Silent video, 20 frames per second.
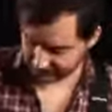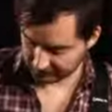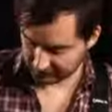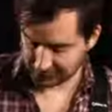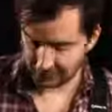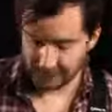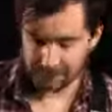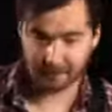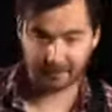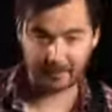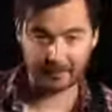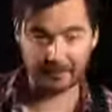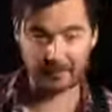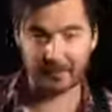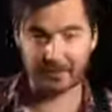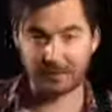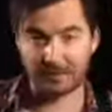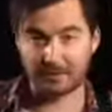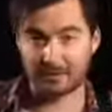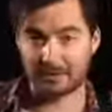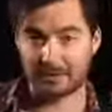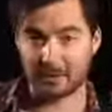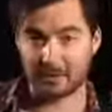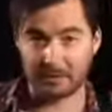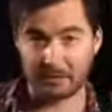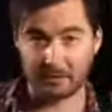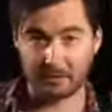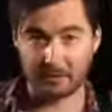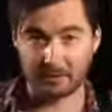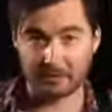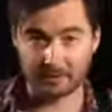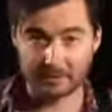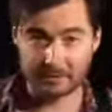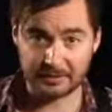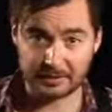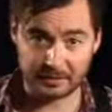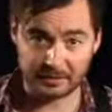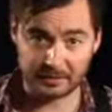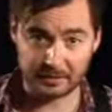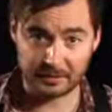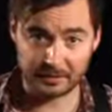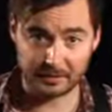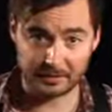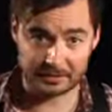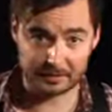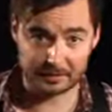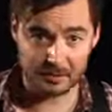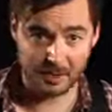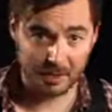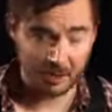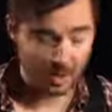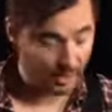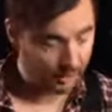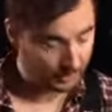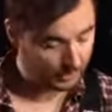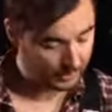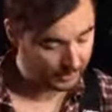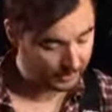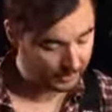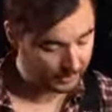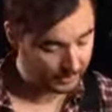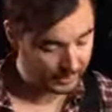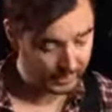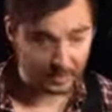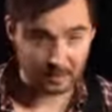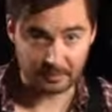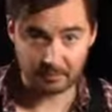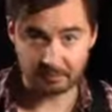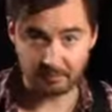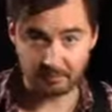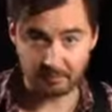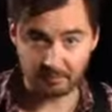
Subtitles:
the same thing that a guitar player or a singer does when they